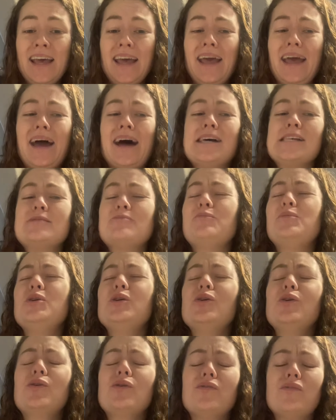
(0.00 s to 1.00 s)
it has
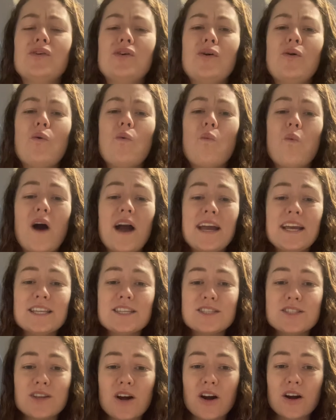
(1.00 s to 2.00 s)
beautiful white
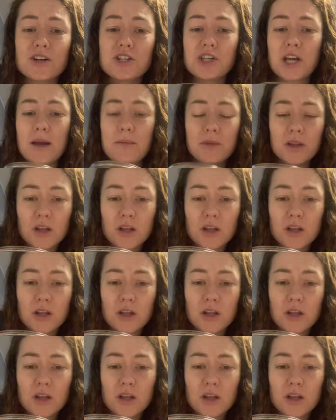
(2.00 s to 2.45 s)
star-shaped,